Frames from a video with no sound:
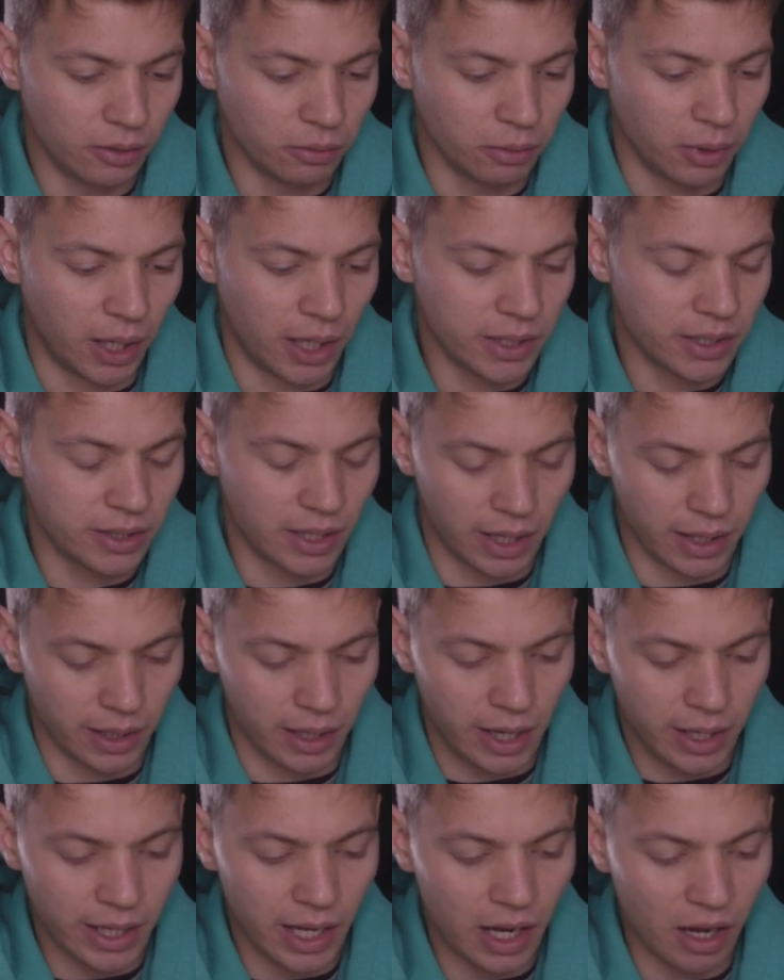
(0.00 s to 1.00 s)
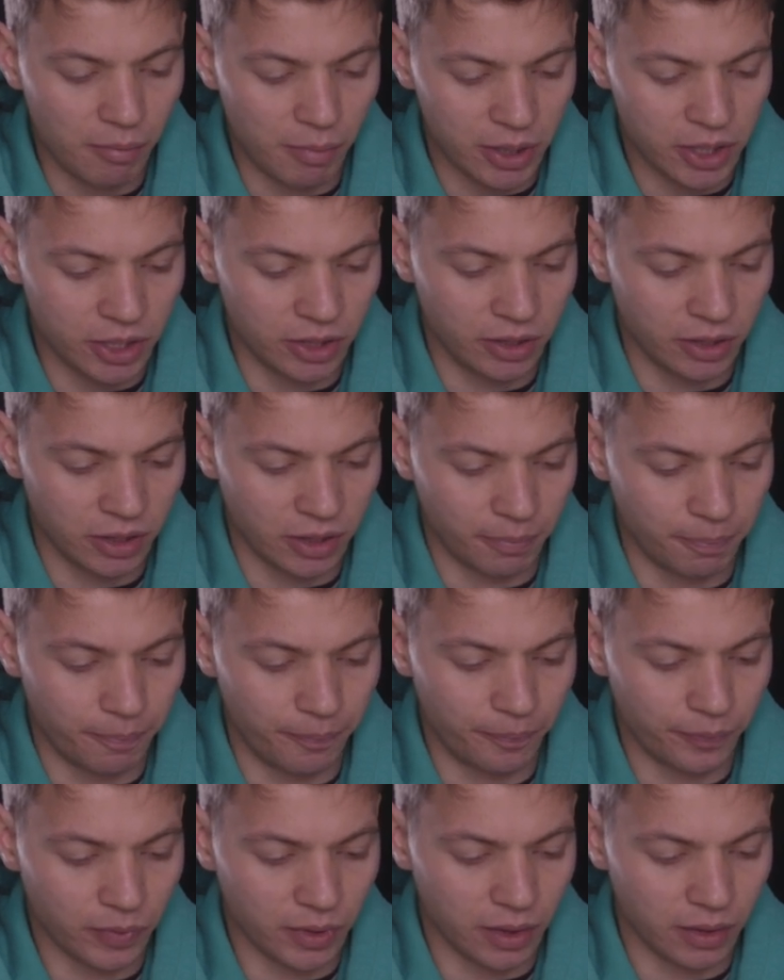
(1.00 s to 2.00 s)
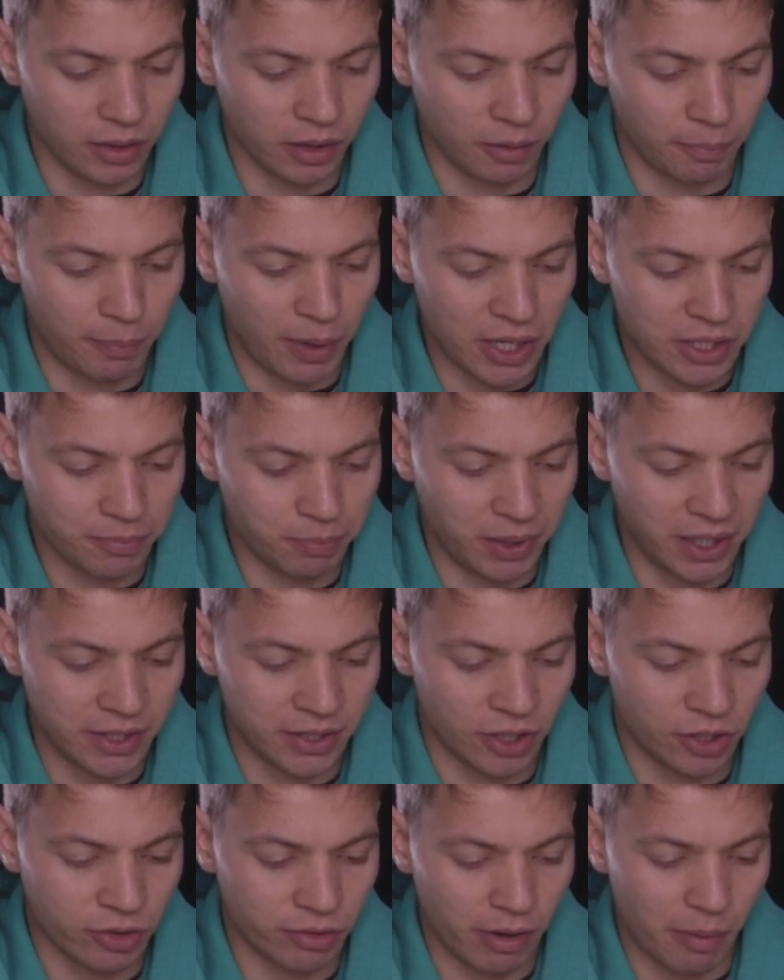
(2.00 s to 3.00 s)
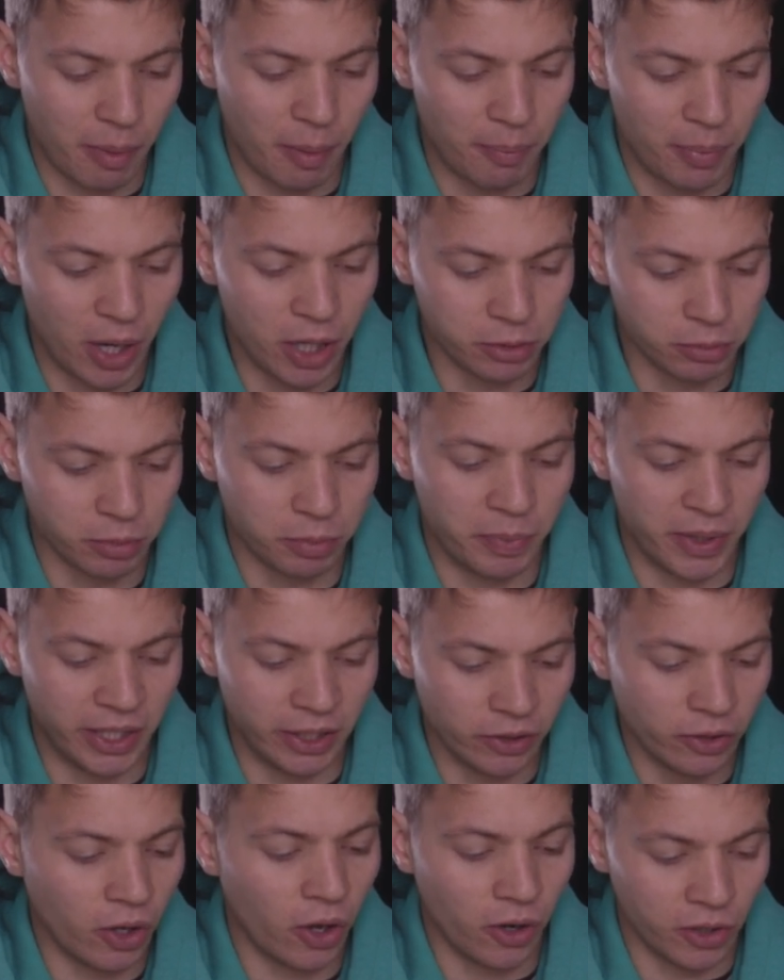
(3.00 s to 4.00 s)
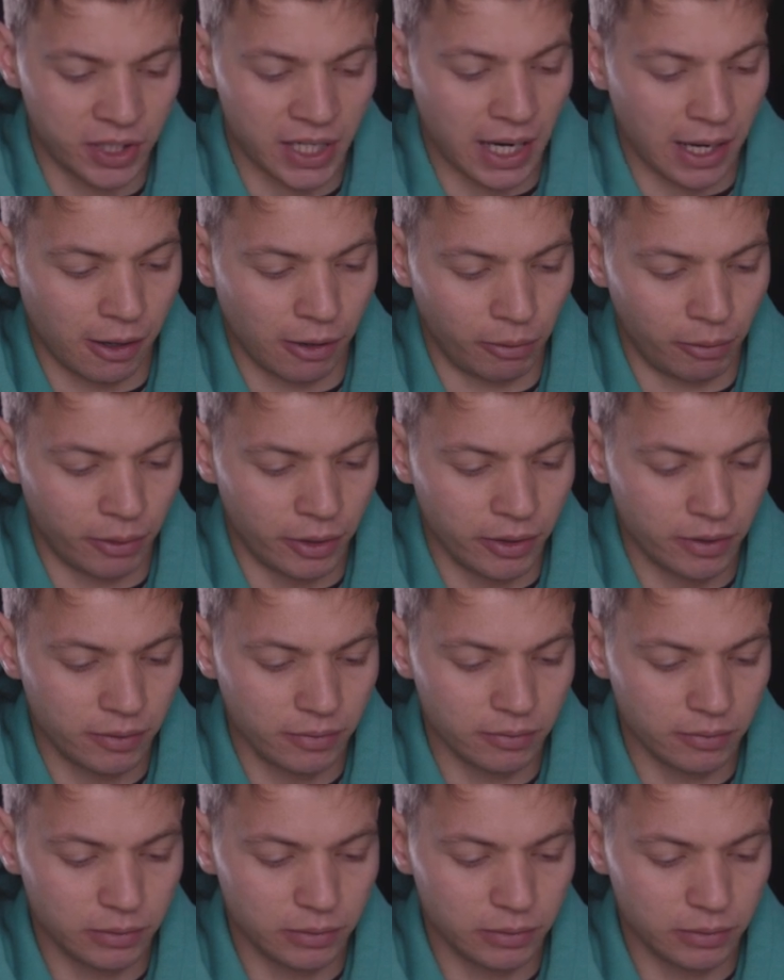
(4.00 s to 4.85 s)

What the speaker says: Well, I can't imagine that the best place to trap a bird would be low down.